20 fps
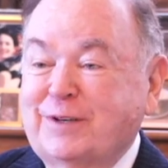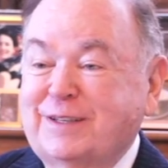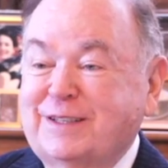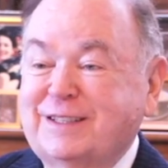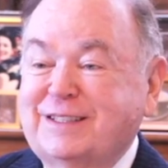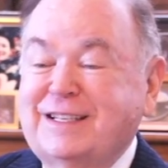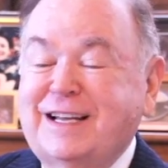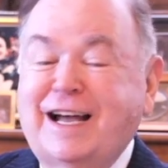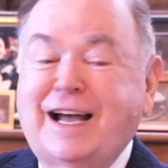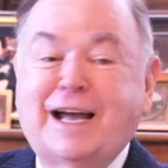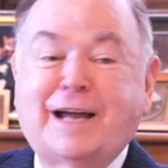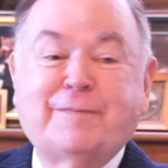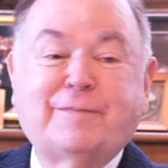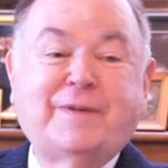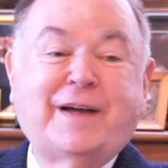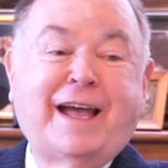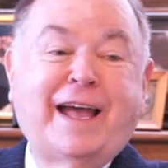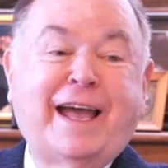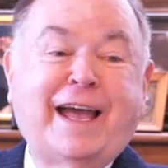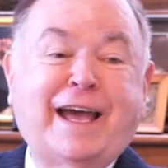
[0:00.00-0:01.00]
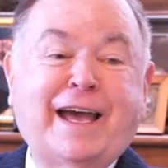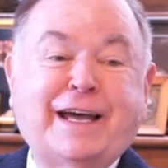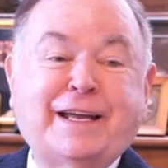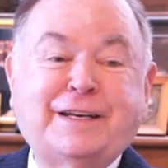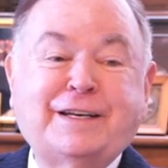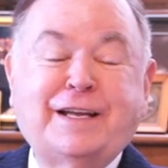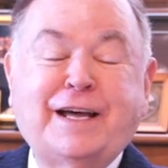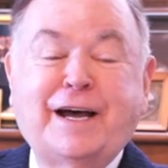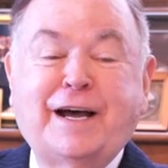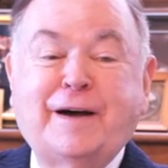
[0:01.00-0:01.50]
at the time,
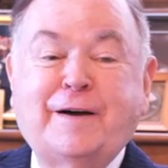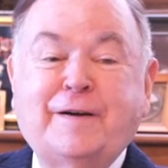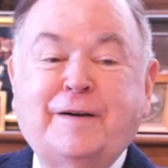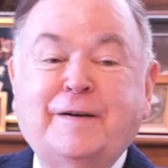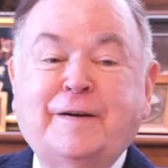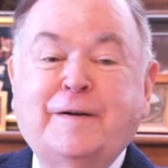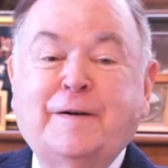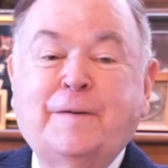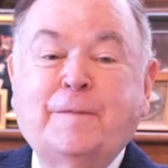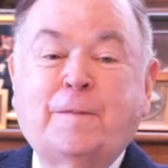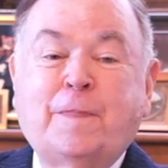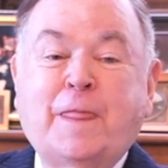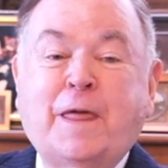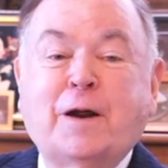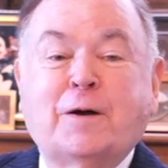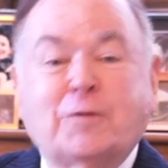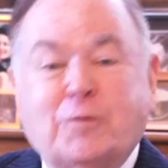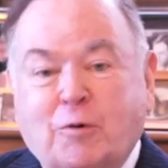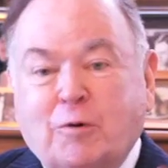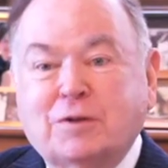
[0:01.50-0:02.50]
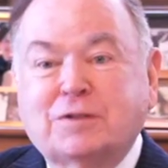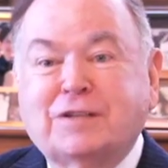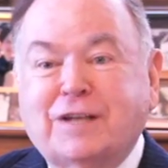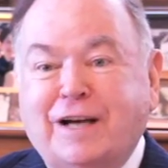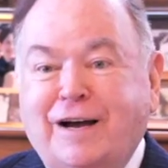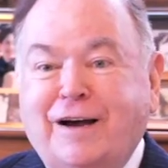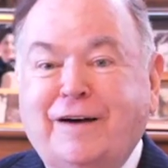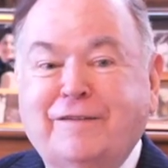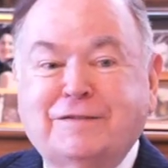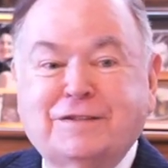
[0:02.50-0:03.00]
and of course,
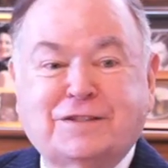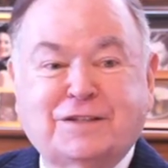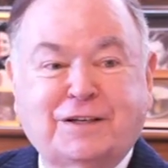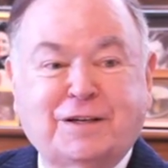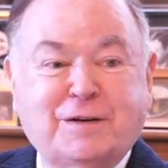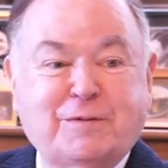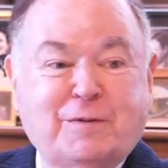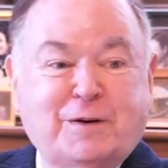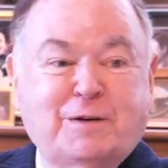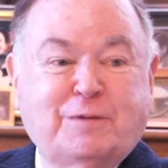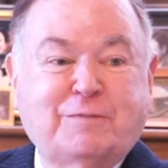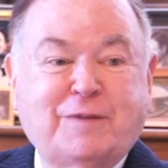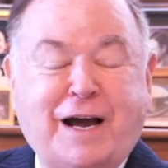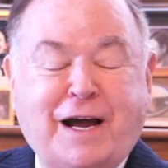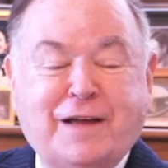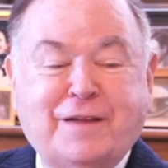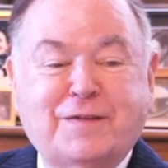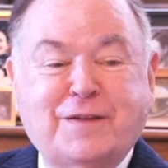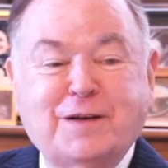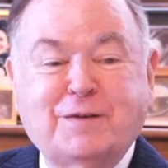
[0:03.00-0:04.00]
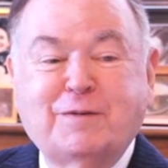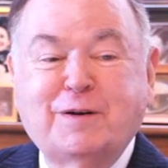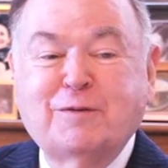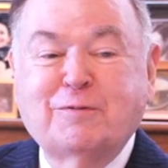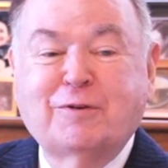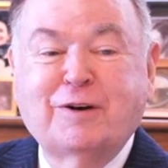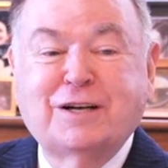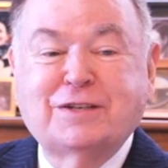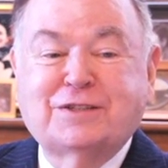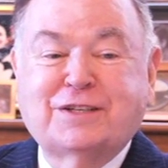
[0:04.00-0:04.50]
obviously, I think we
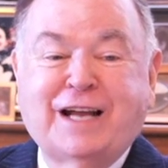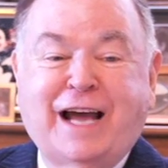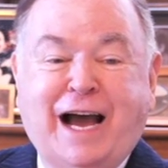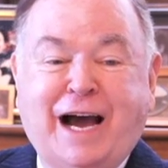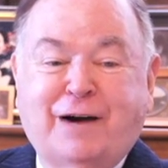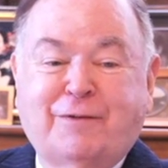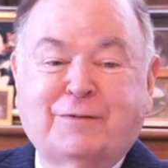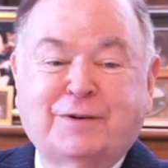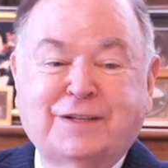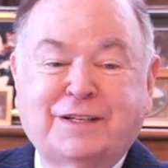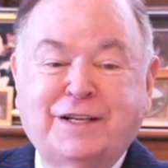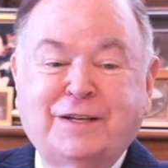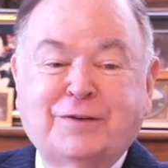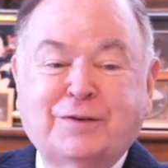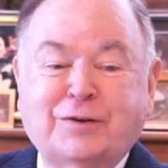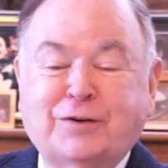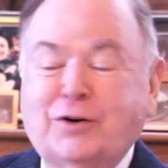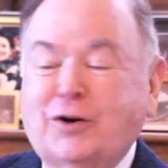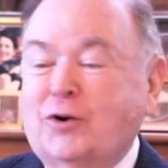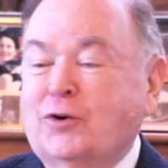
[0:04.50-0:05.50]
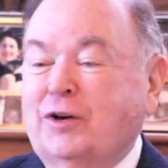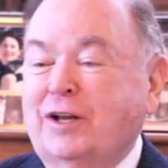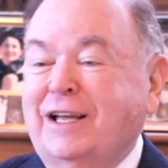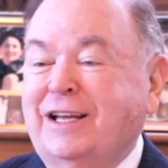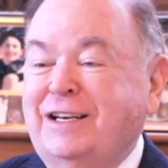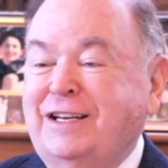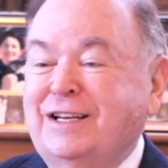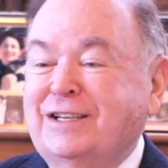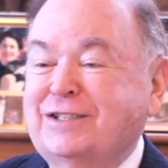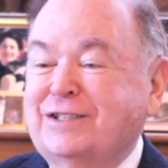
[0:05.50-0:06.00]
rushed out with either an early
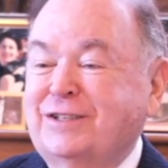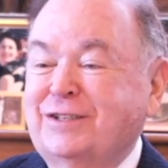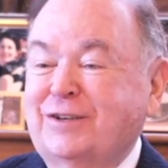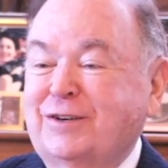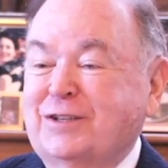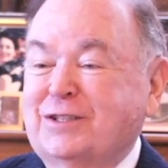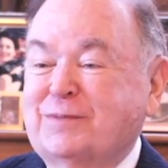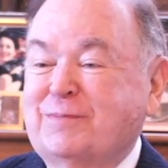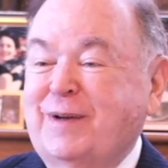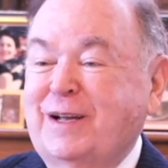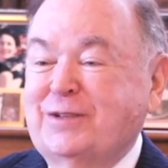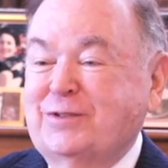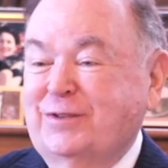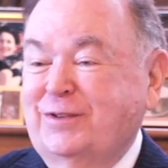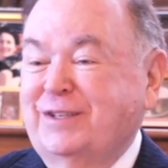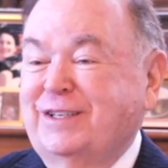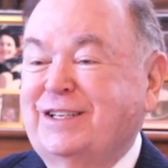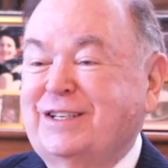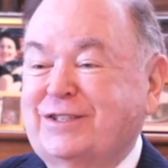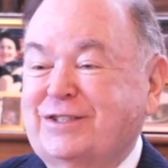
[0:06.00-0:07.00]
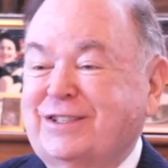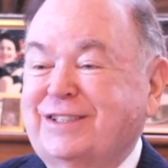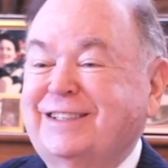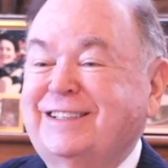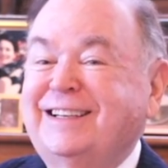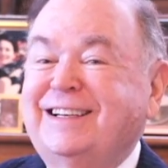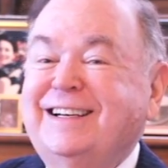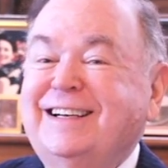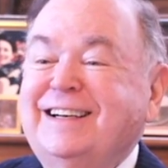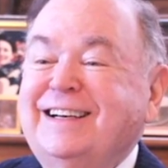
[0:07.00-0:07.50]
edition or a special
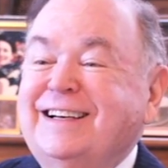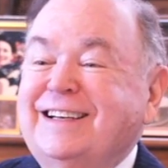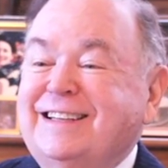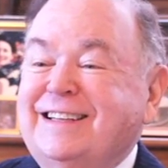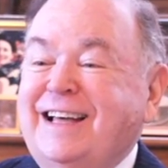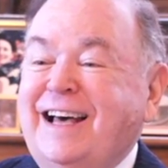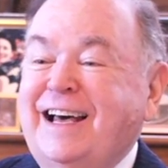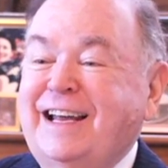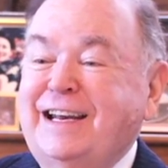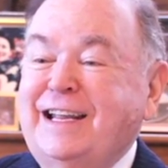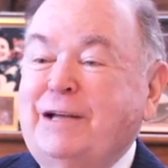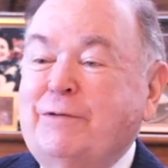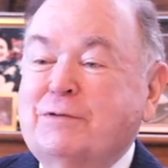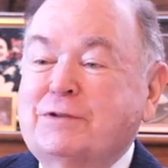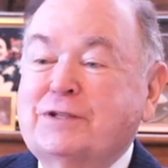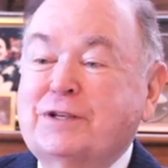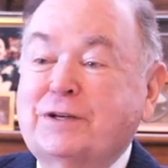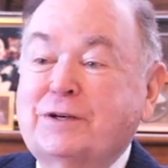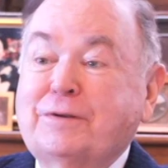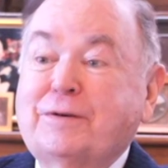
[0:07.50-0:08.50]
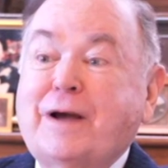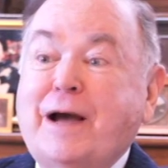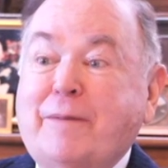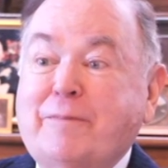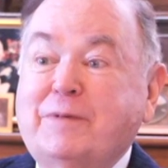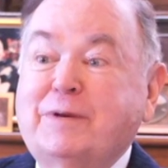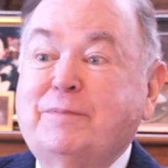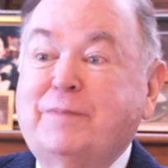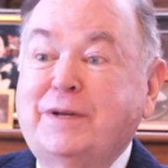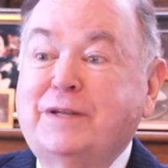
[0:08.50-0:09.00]
edition that he was going to
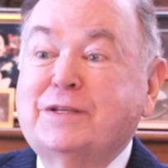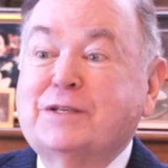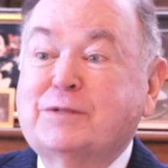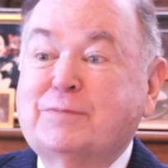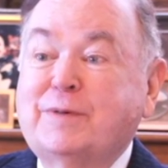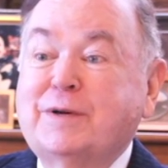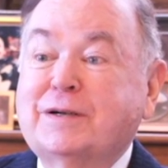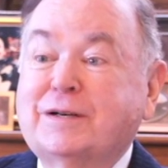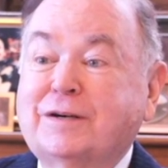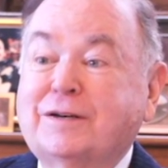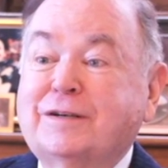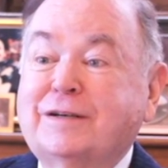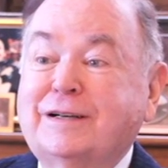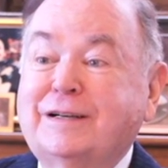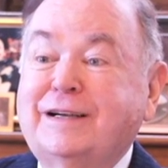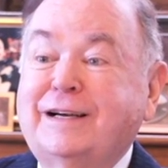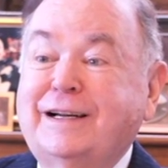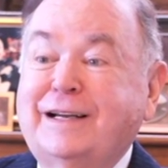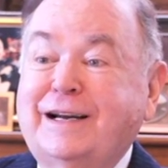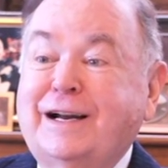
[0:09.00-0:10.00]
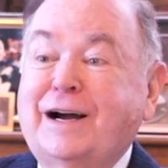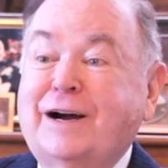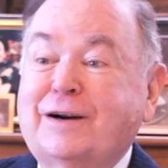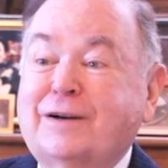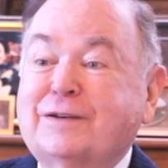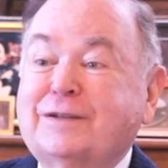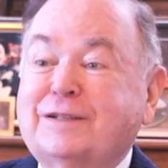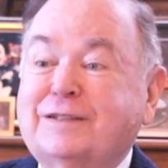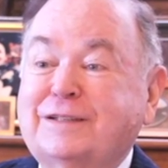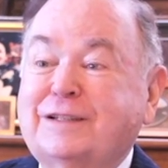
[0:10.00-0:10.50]
come and be the speaker at
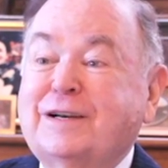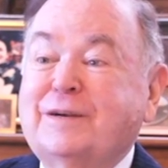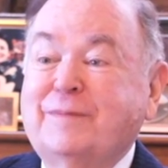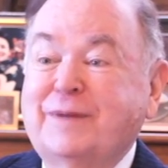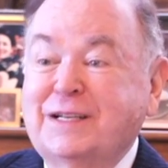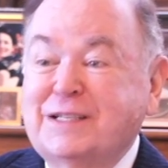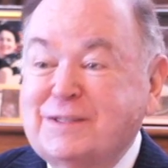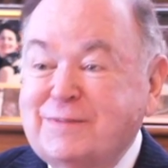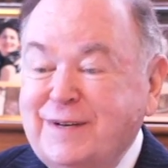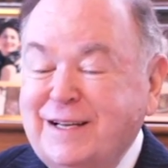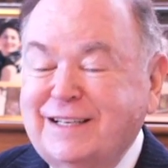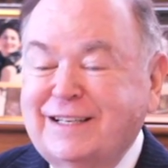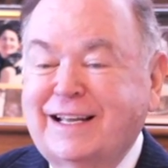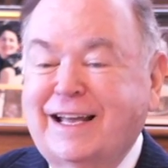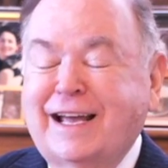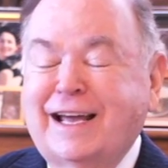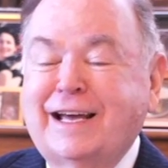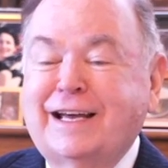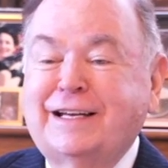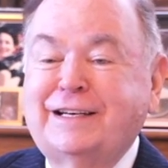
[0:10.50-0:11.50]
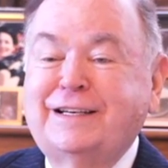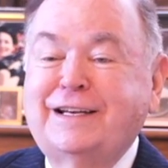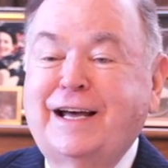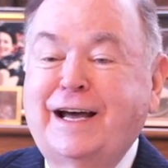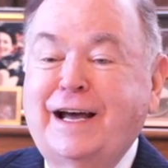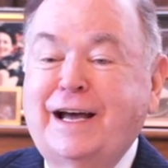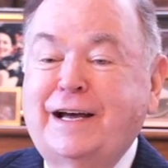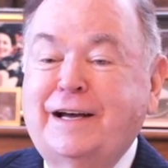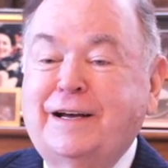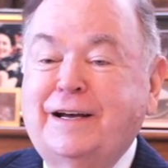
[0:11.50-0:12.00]
our commencement, and
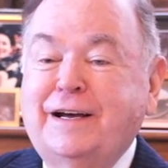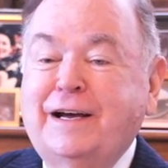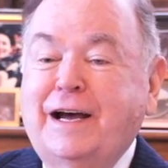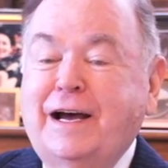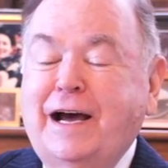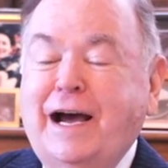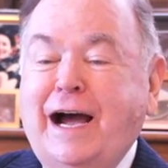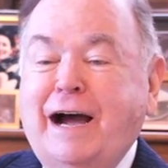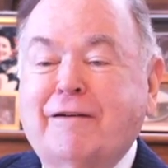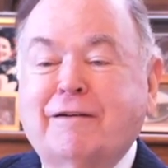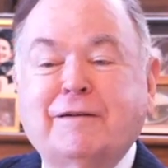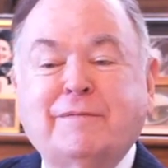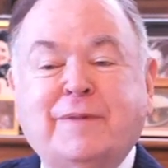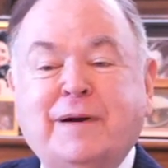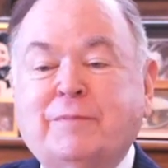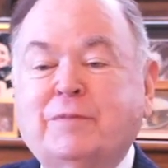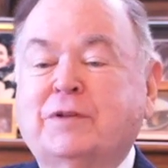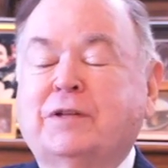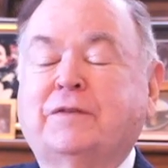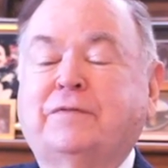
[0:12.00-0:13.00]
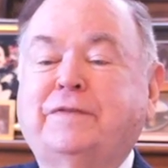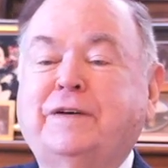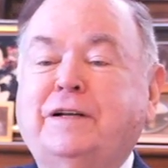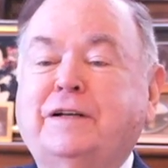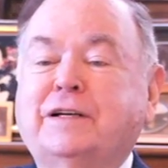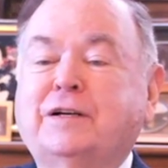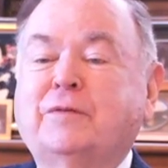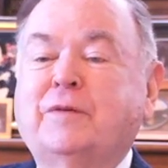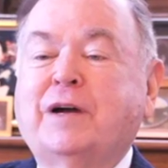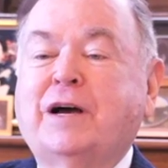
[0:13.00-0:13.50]
I remember the
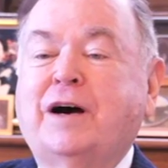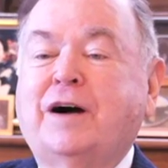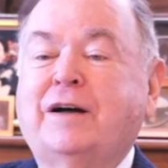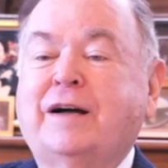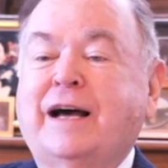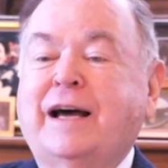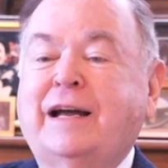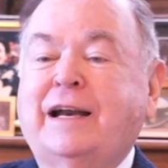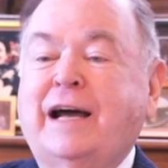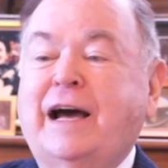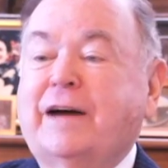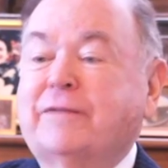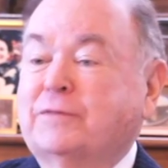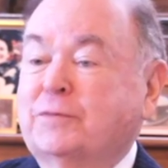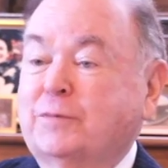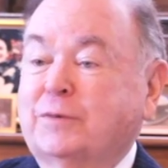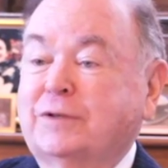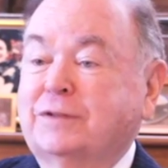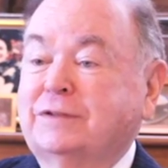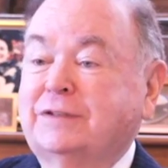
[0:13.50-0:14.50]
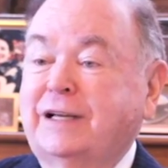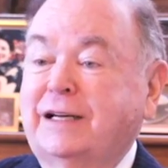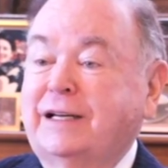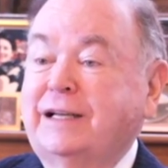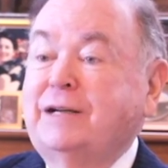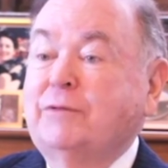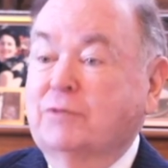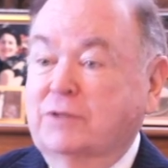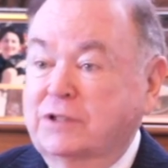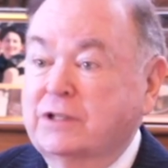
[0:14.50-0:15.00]
feeling we all had afterward that
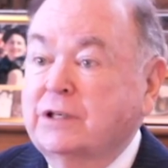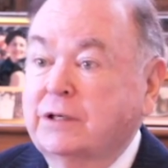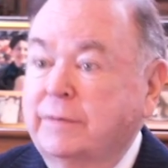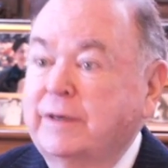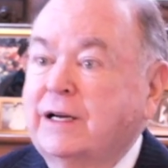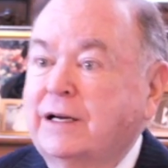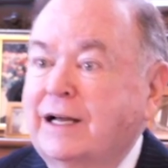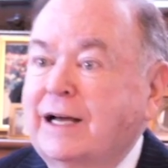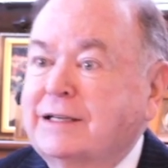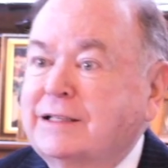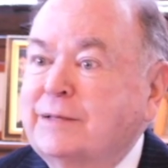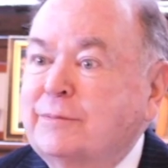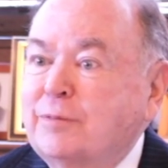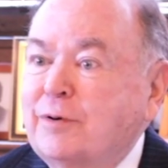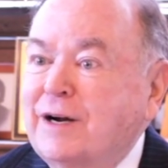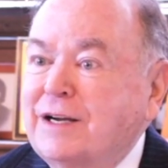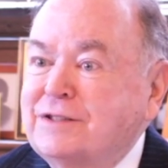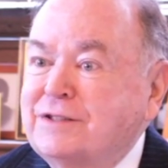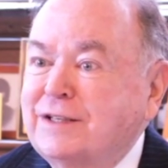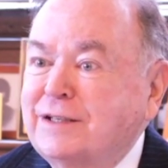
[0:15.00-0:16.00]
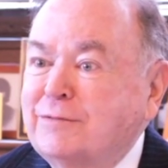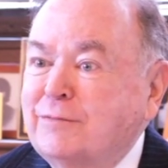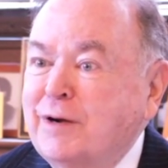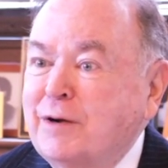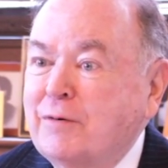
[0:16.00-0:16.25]
he was going to be elected president.